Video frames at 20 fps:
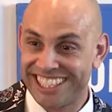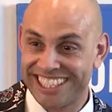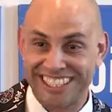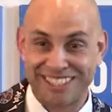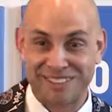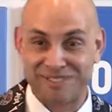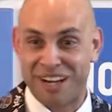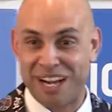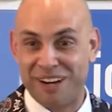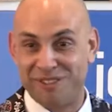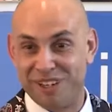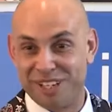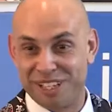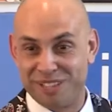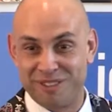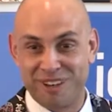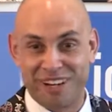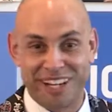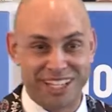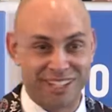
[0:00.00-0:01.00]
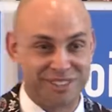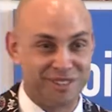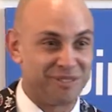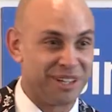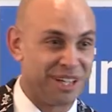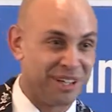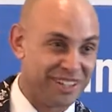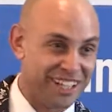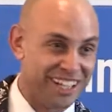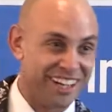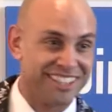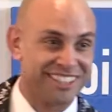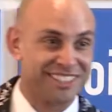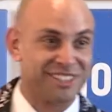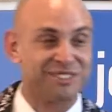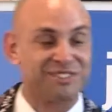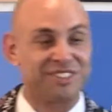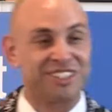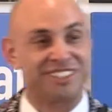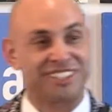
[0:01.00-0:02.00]
Doesn't matter what you write in your will. The
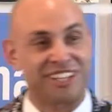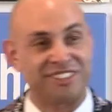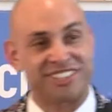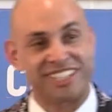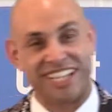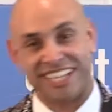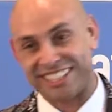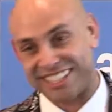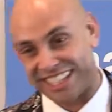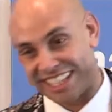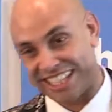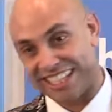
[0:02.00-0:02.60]
articles of association,